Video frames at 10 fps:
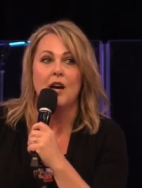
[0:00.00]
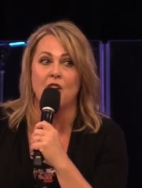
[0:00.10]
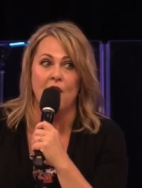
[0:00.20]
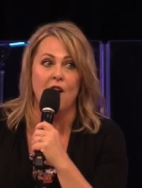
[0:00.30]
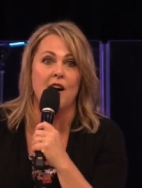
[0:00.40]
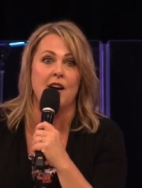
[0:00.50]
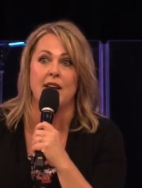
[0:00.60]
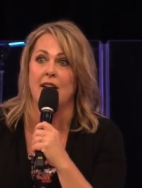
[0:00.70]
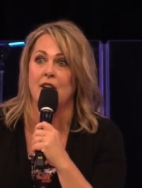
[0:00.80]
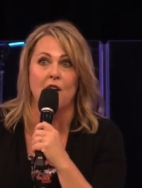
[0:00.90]
God
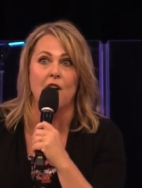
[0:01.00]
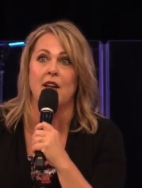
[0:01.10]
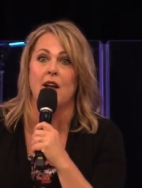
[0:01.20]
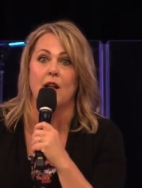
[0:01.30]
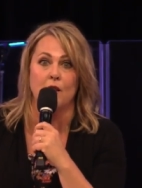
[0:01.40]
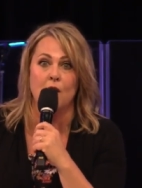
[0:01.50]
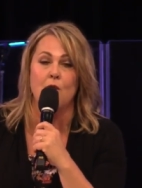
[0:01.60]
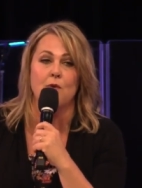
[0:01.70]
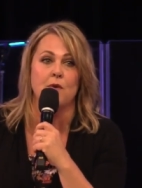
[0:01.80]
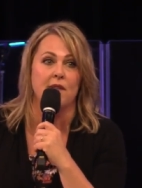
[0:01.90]
and God
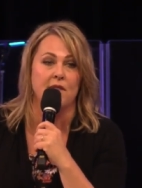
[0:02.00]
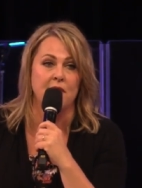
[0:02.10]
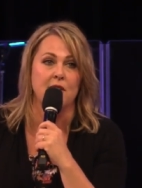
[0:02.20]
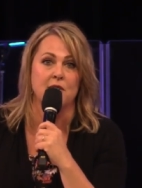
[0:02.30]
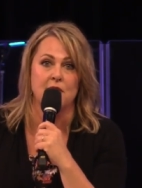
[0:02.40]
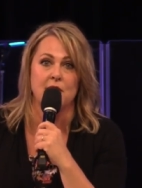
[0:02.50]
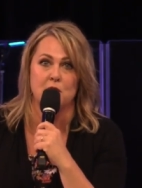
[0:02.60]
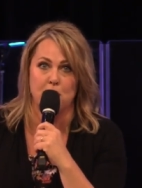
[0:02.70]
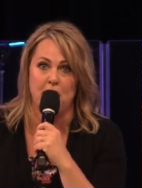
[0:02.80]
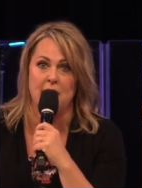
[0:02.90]
alone fills this
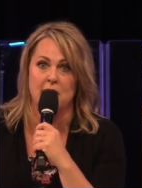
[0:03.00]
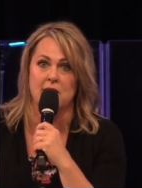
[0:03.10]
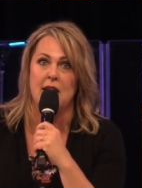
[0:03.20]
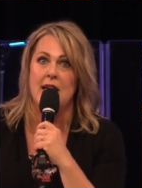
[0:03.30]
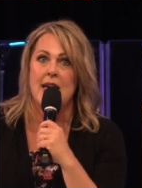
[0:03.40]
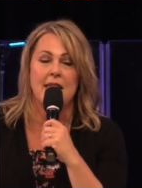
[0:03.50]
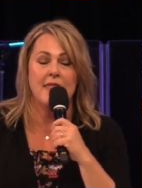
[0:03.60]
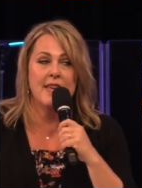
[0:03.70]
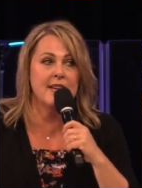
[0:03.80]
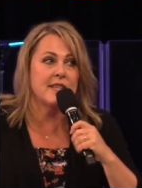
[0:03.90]
space.
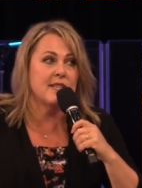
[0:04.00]
This is